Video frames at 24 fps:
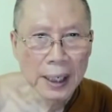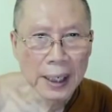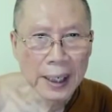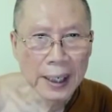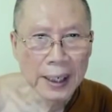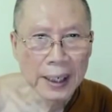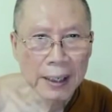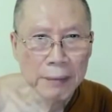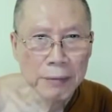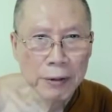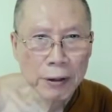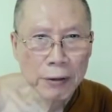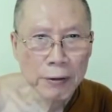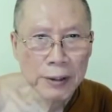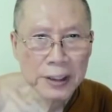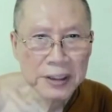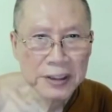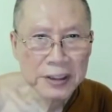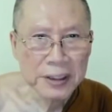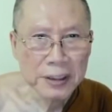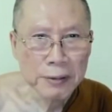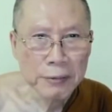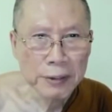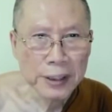I have a
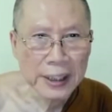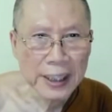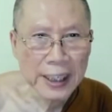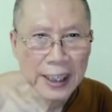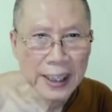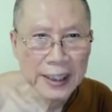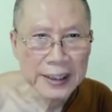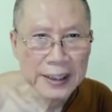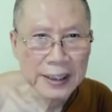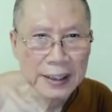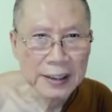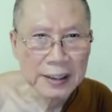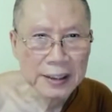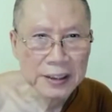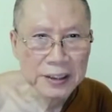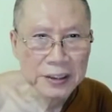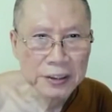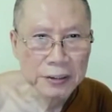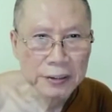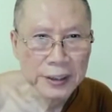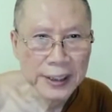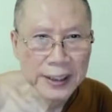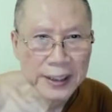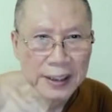question regarding the
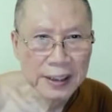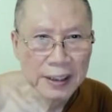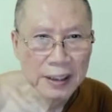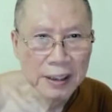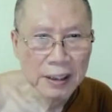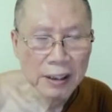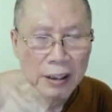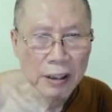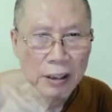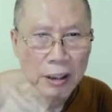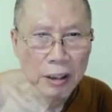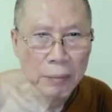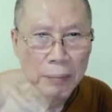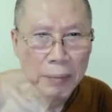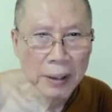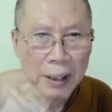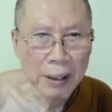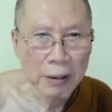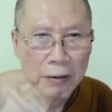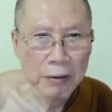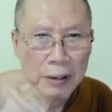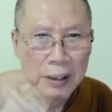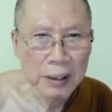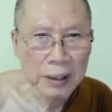strength or
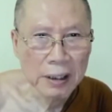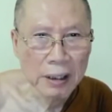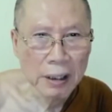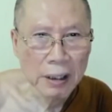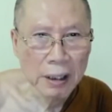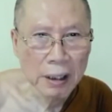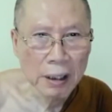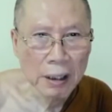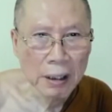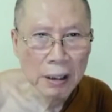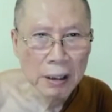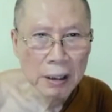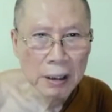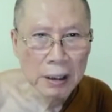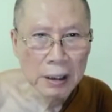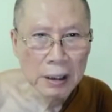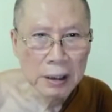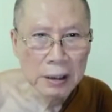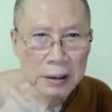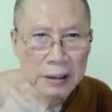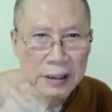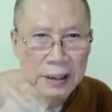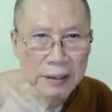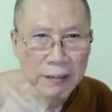power
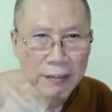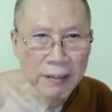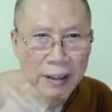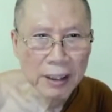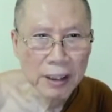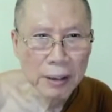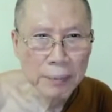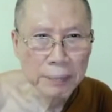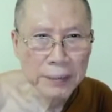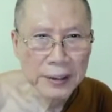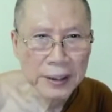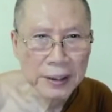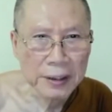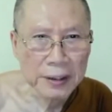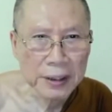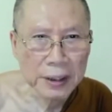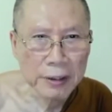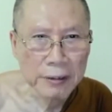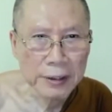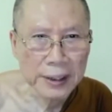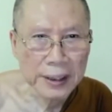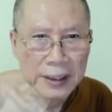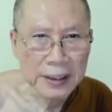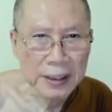developing
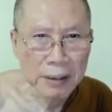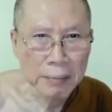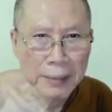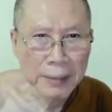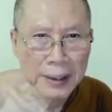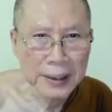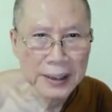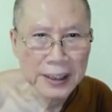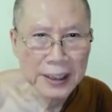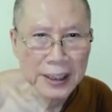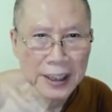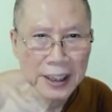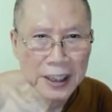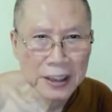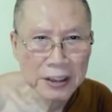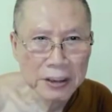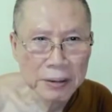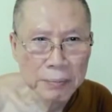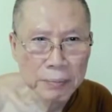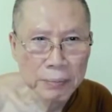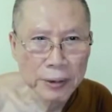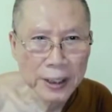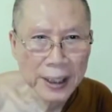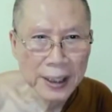during the
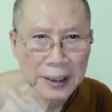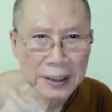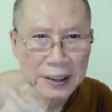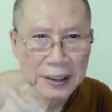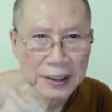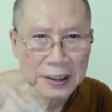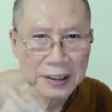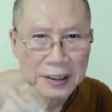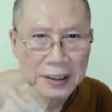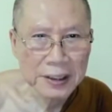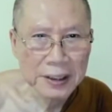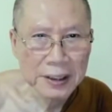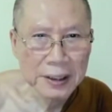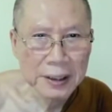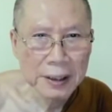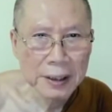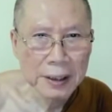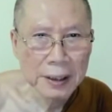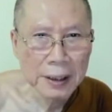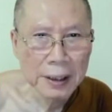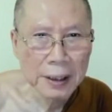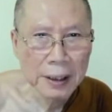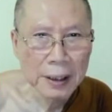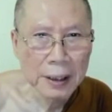meditation practice.
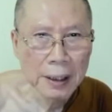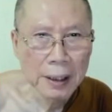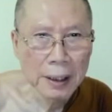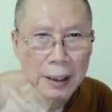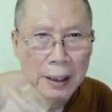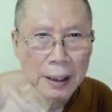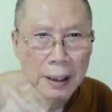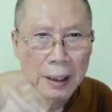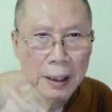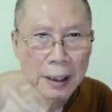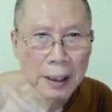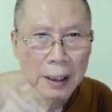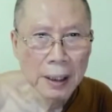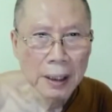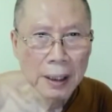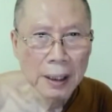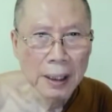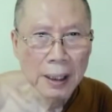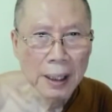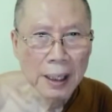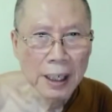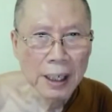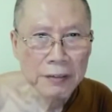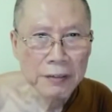
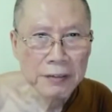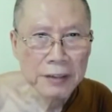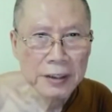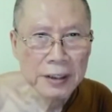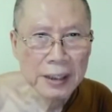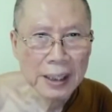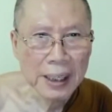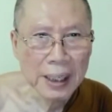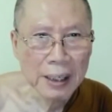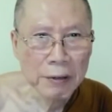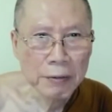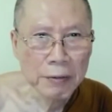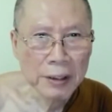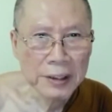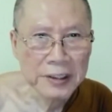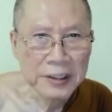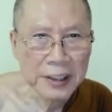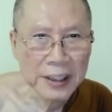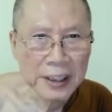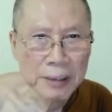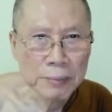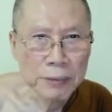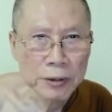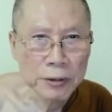After I
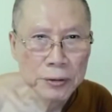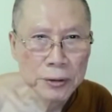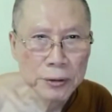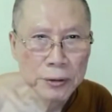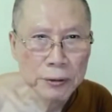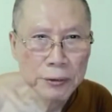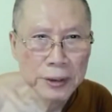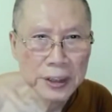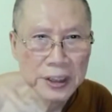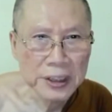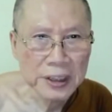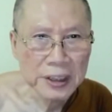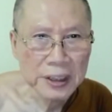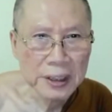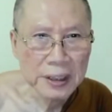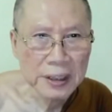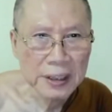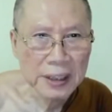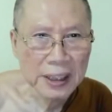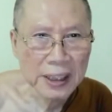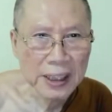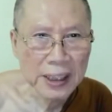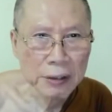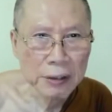was able to reach
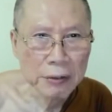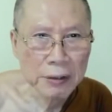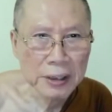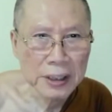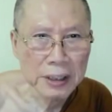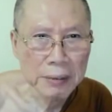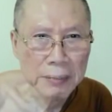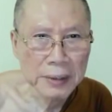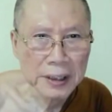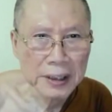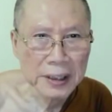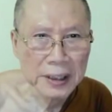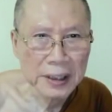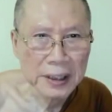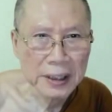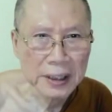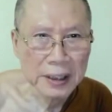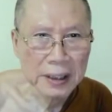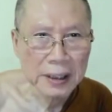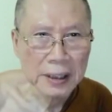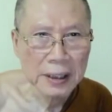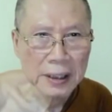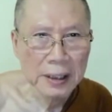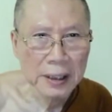the
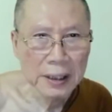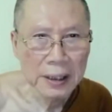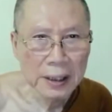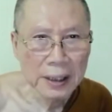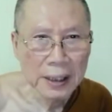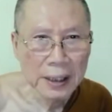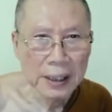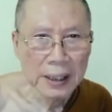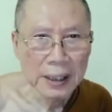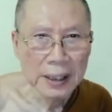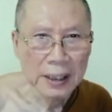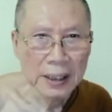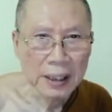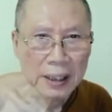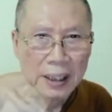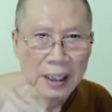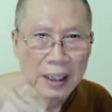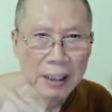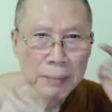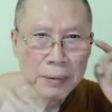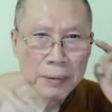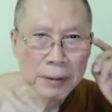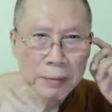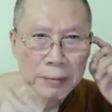equanimity a
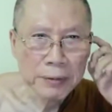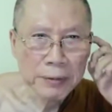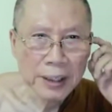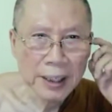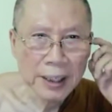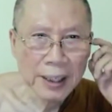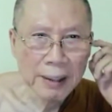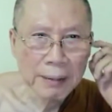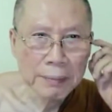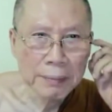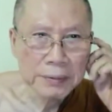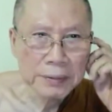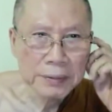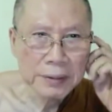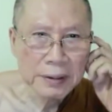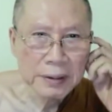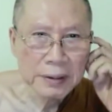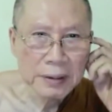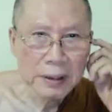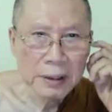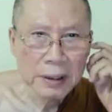couple of times